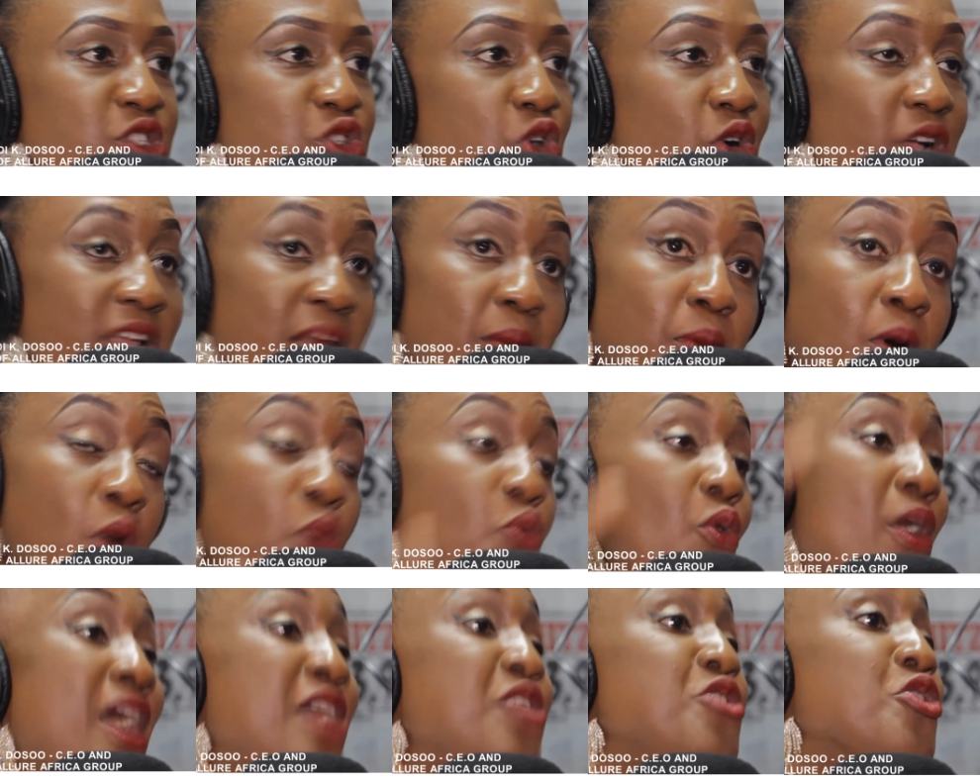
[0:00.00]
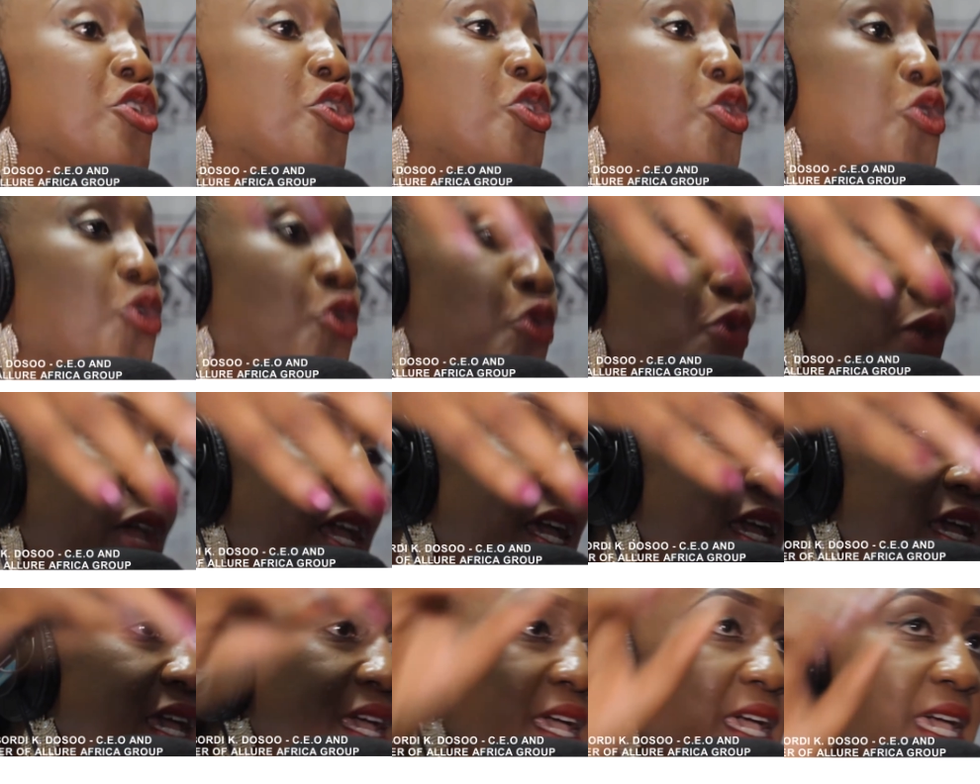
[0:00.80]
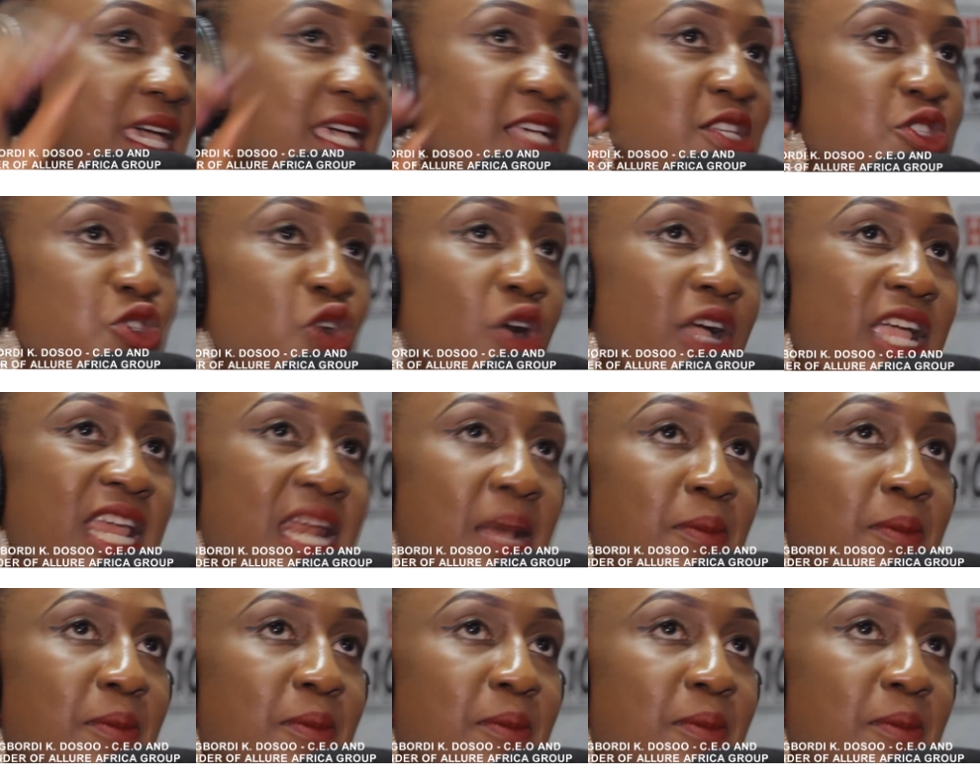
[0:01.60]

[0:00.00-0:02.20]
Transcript: It's talking about where you're going. It's talking